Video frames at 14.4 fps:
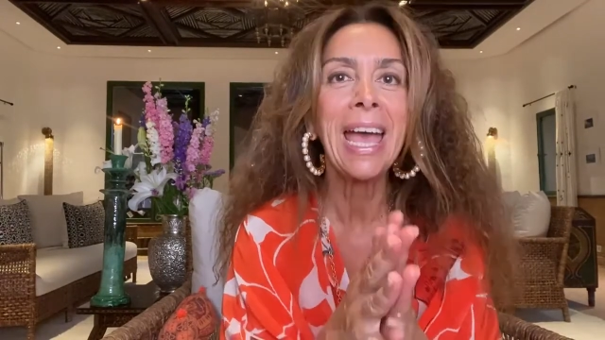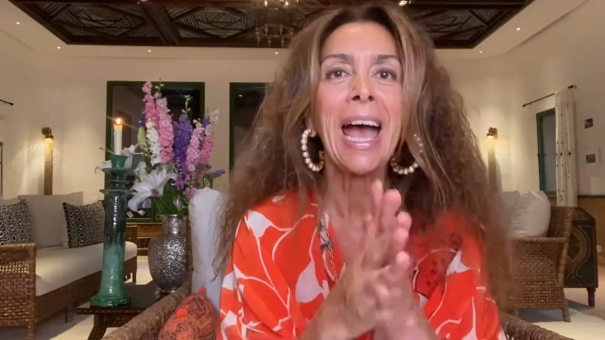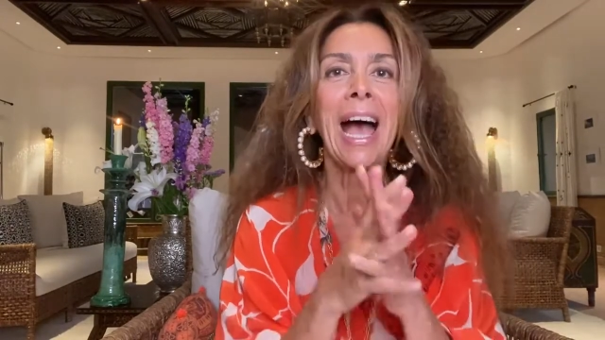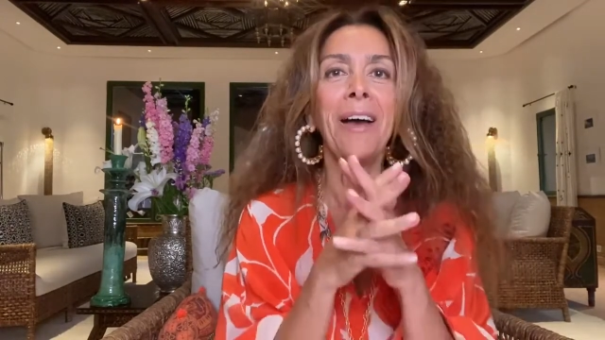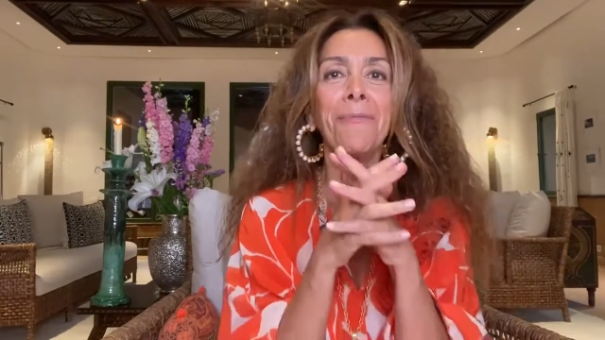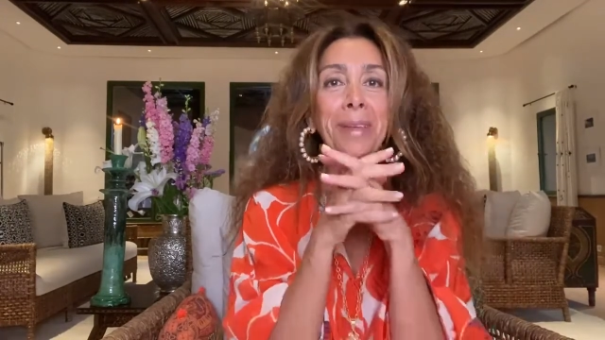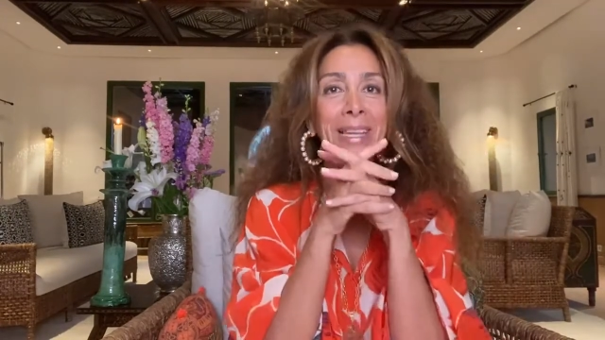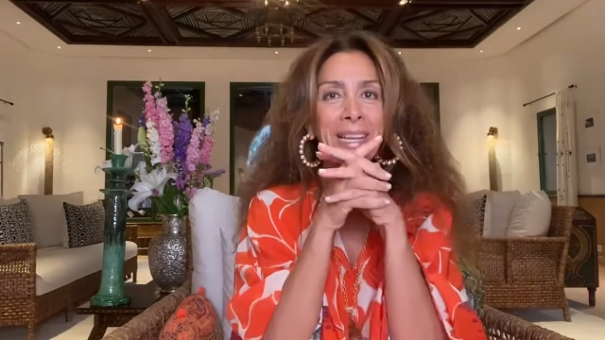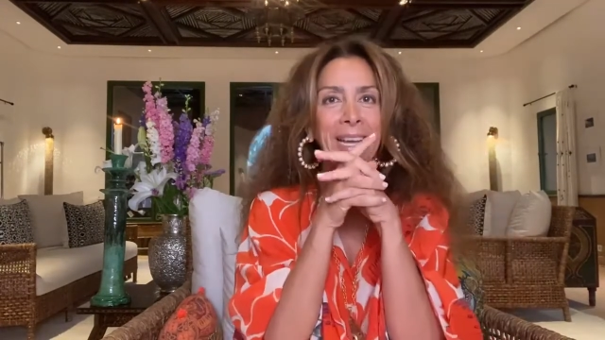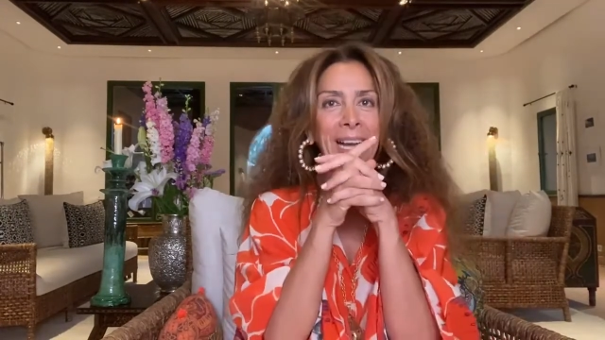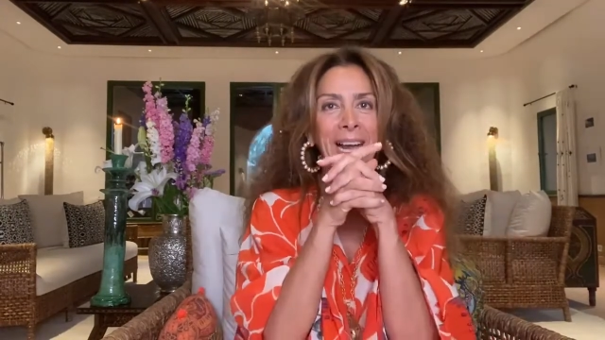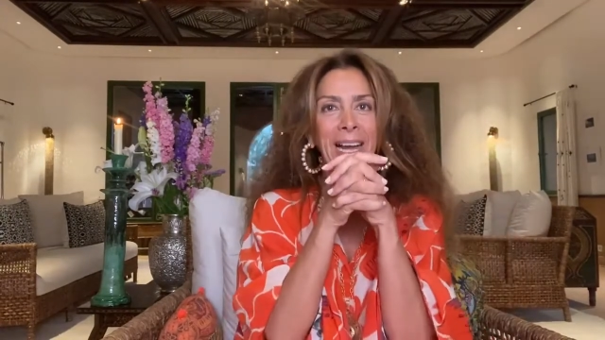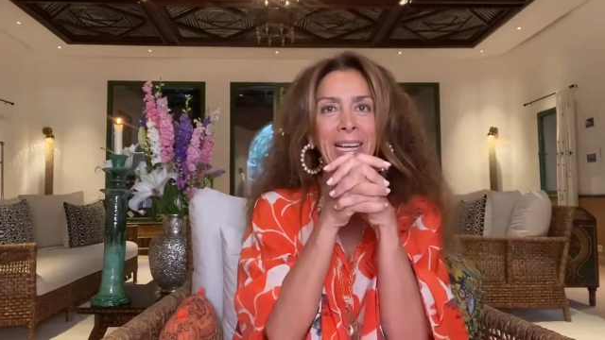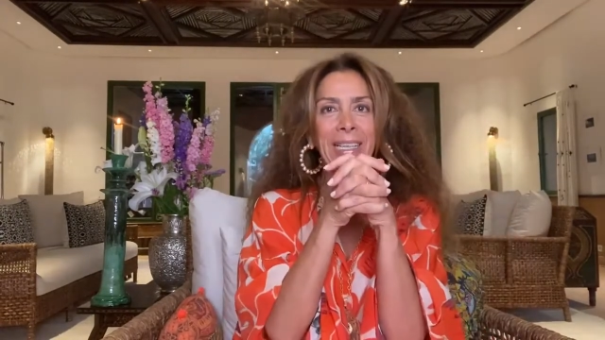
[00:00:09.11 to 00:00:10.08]
I've been
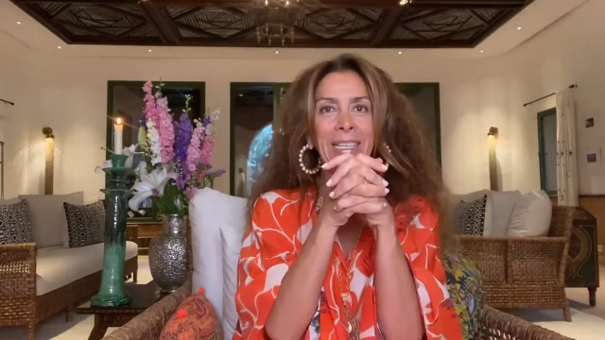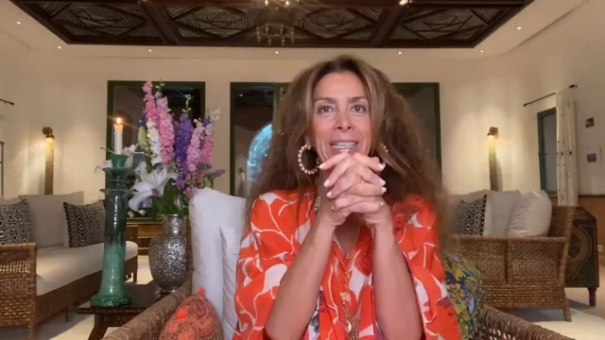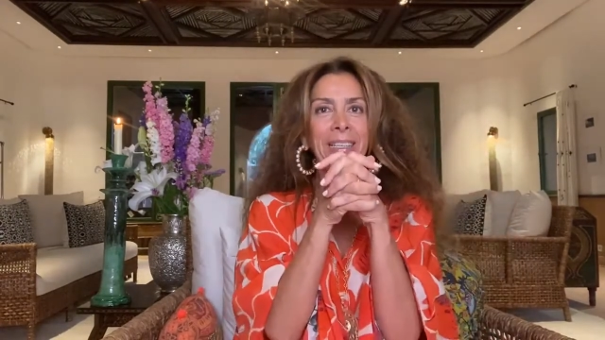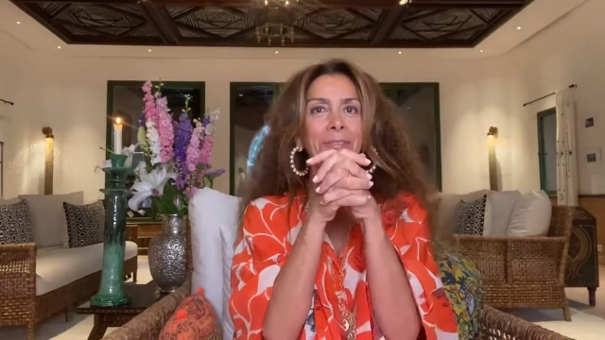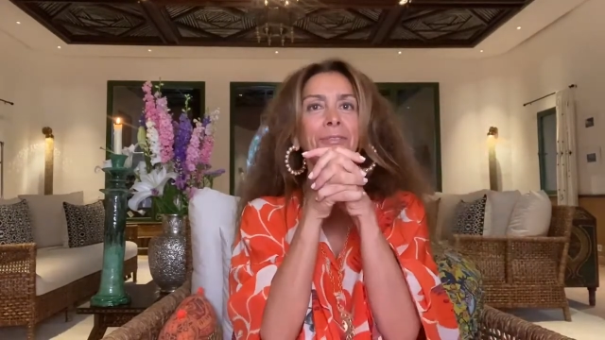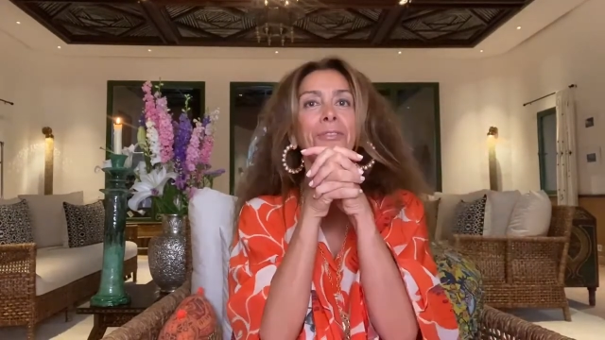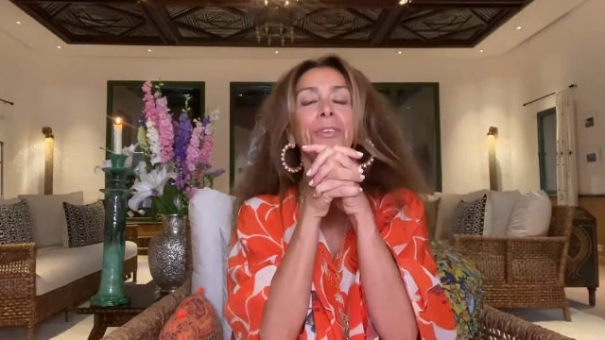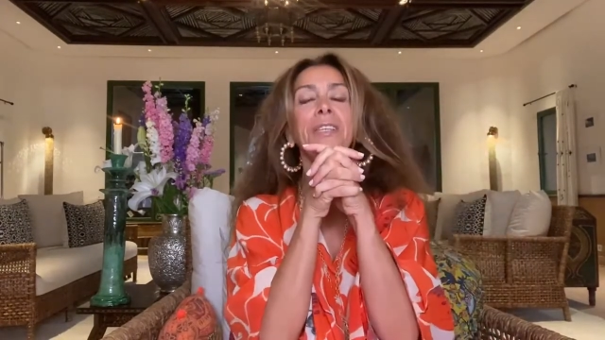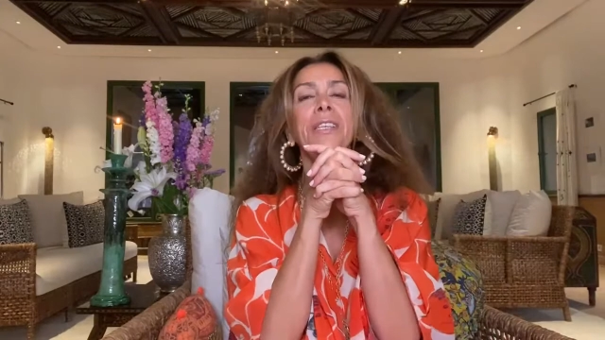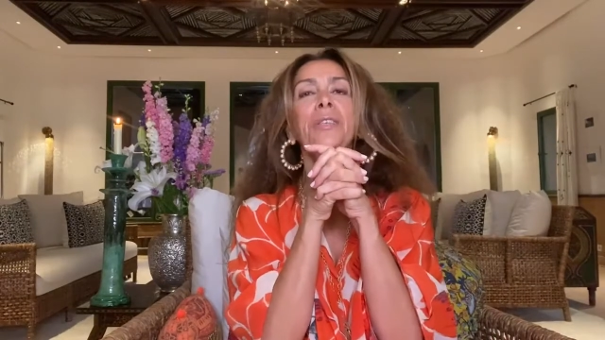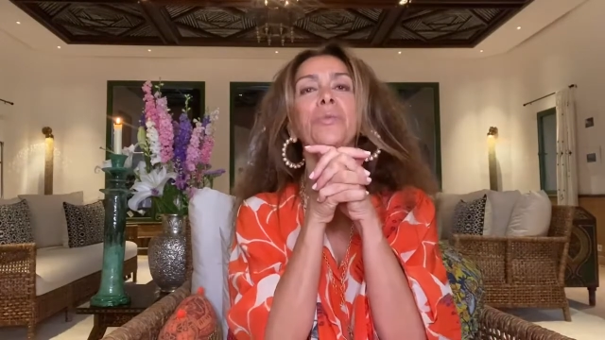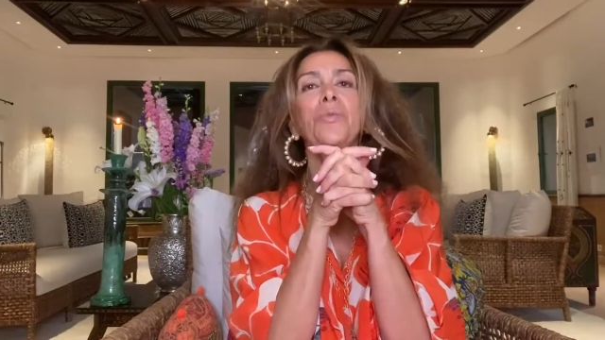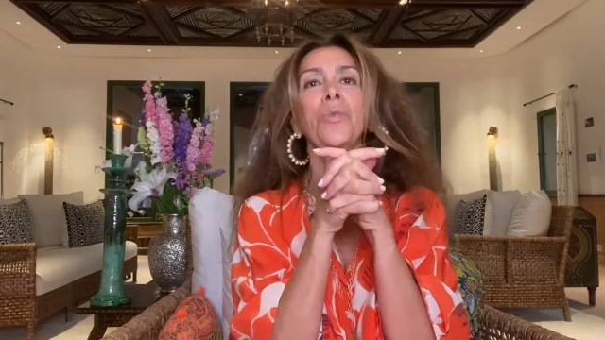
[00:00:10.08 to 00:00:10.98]
guided for this